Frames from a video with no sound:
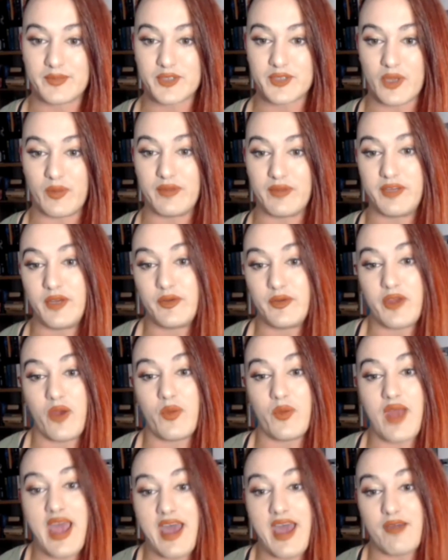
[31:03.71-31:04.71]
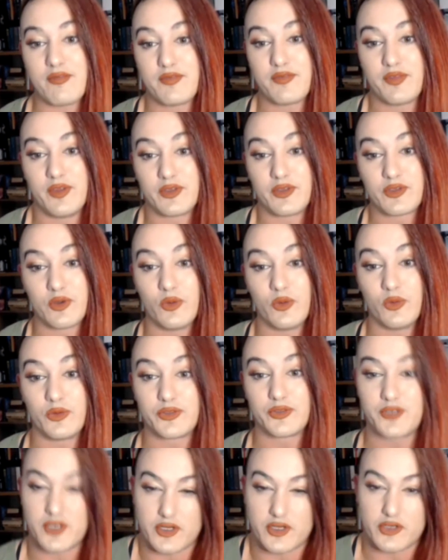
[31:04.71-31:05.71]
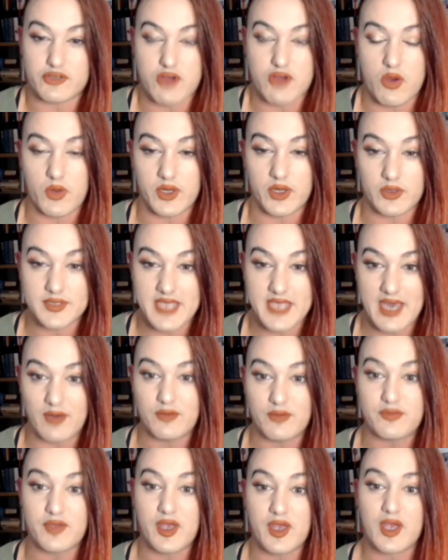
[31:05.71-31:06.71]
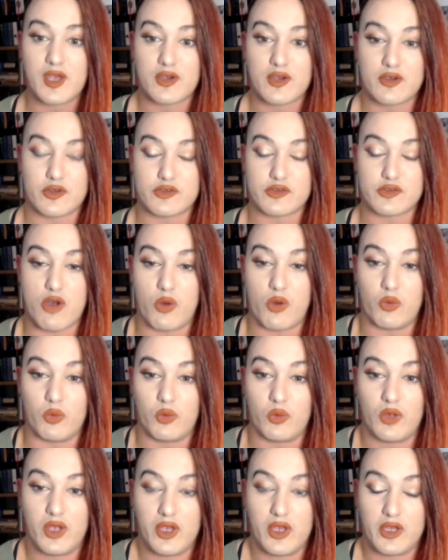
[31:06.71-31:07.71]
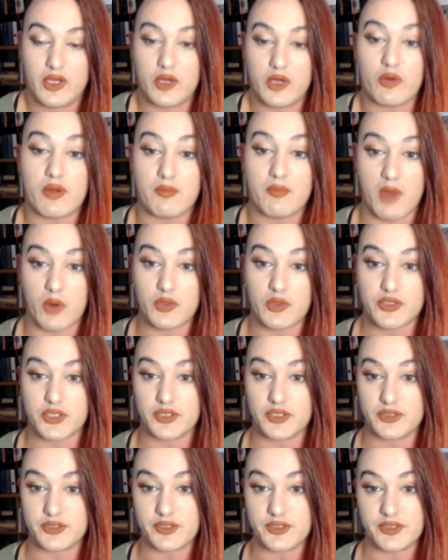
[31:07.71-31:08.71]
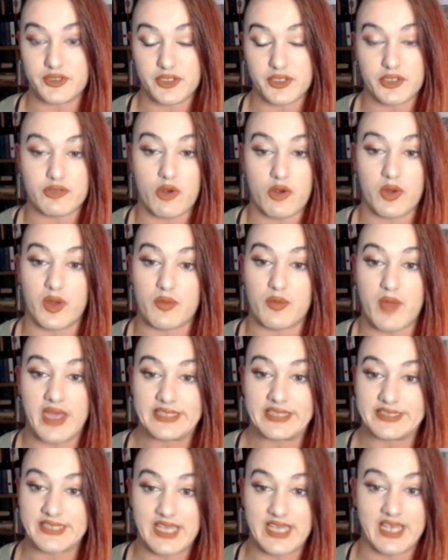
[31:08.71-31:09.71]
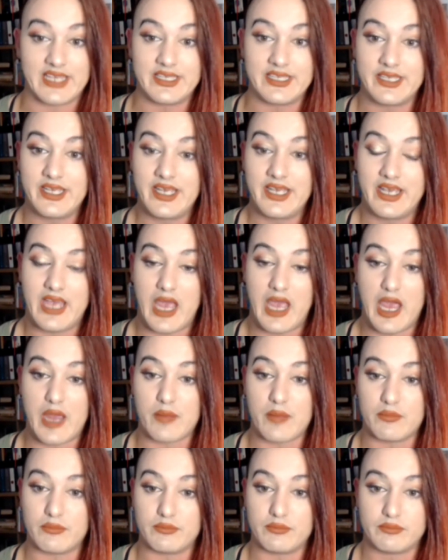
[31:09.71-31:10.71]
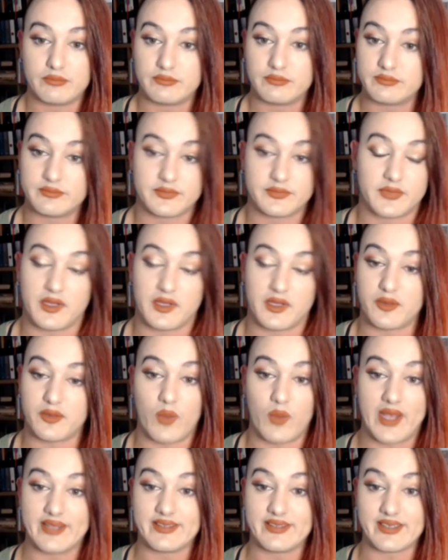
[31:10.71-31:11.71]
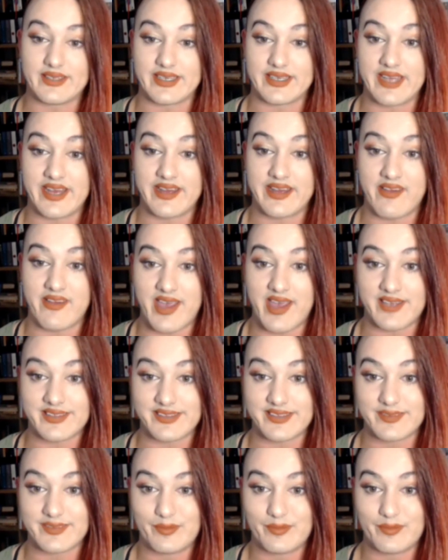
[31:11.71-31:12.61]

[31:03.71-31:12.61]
So if you don't have the tools to control yourself, control your emotions, and to control your mindset, the weights are going to kick your ass.